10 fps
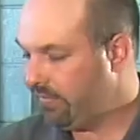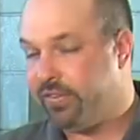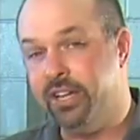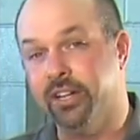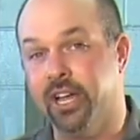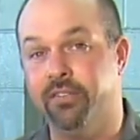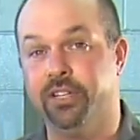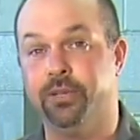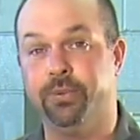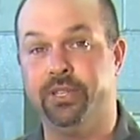a fender cover
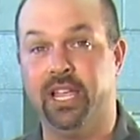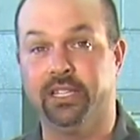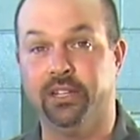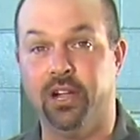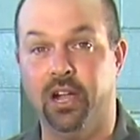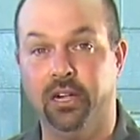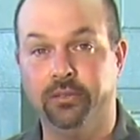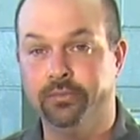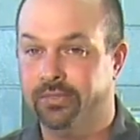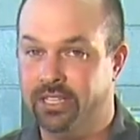to protect the car.
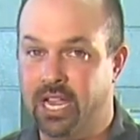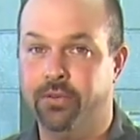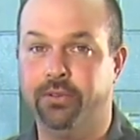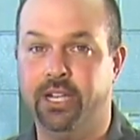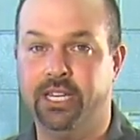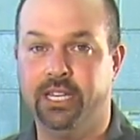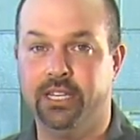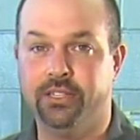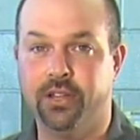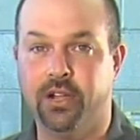Now we're ready to
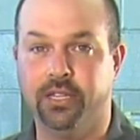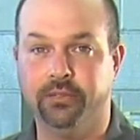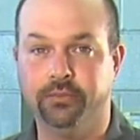get started.